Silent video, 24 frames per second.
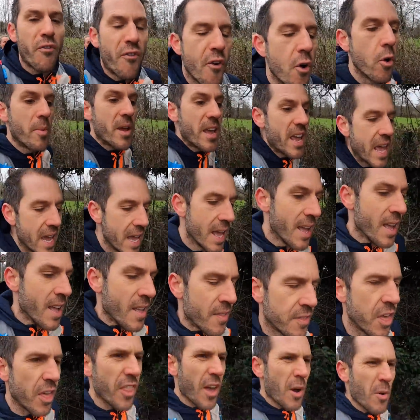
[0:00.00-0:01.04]
for me,
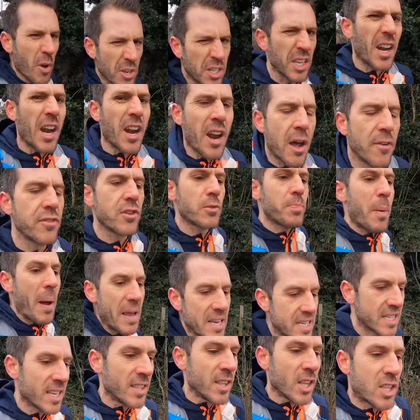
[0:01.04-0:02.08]
that there wasn't enough
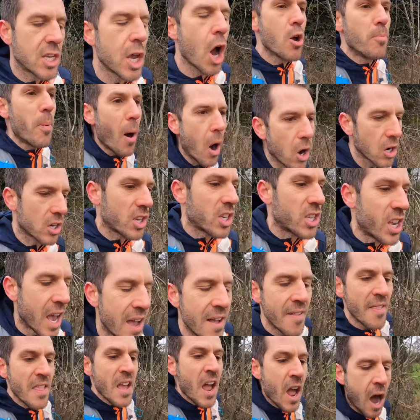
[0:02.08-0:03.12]
space in the toe box.
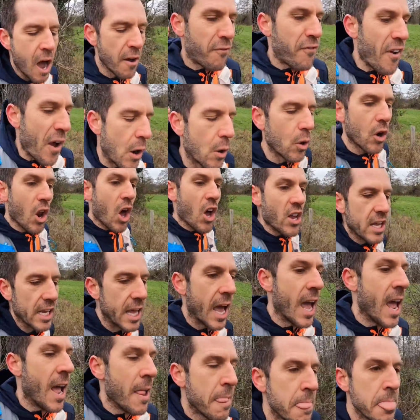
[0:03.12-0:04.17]
I felt like,
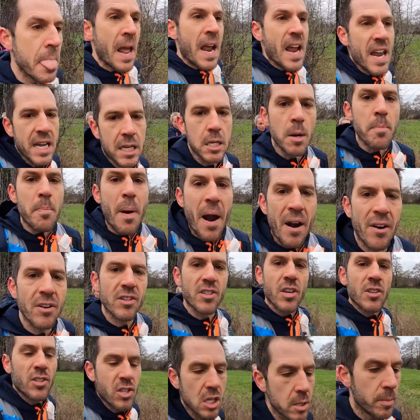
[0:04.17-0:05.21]
in
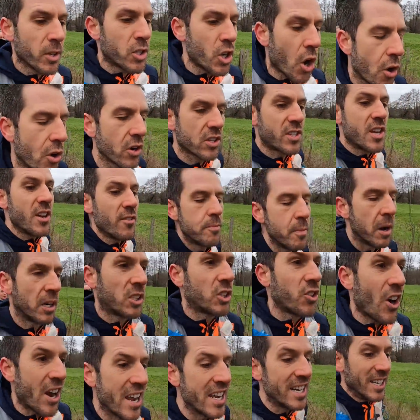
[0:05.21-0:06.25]
comparison to the majority of my
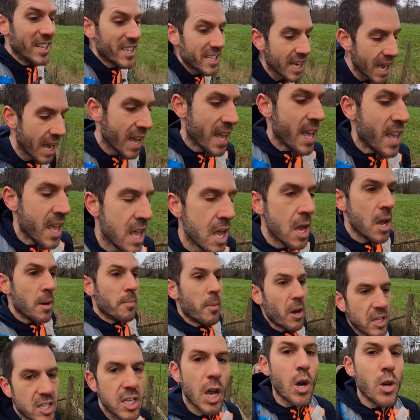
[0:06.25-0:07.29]
trainers,
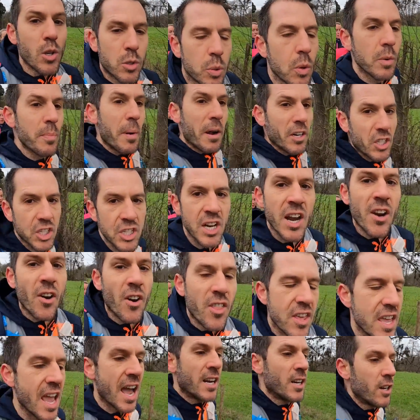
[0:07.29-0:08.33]
my toes were much nearer
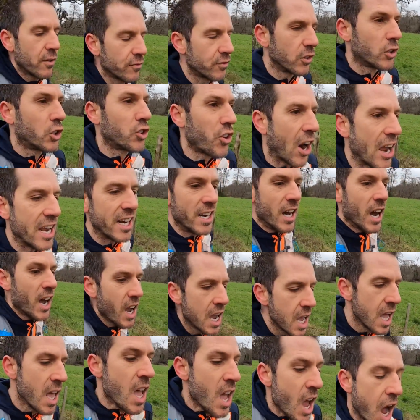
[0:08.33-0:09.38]
the end of the trainer,
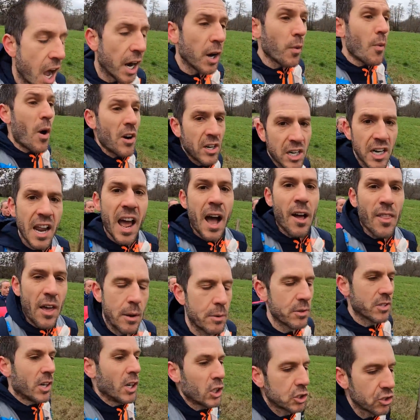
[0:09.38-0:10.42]
and I wondered how that
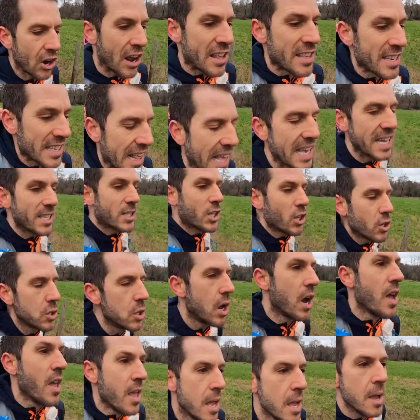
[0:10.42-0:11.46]
was going to translate to
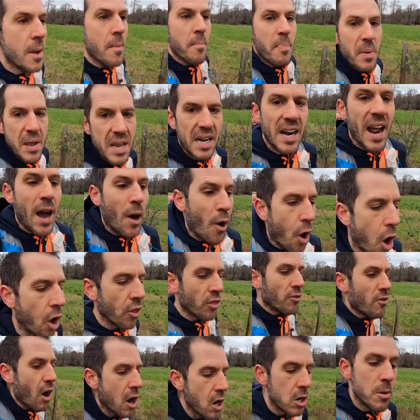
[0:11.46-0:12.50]
being out on
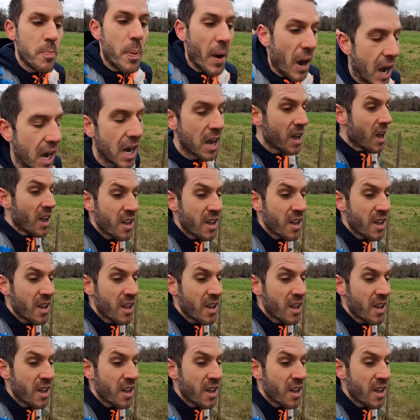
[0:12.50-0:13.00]
the road. But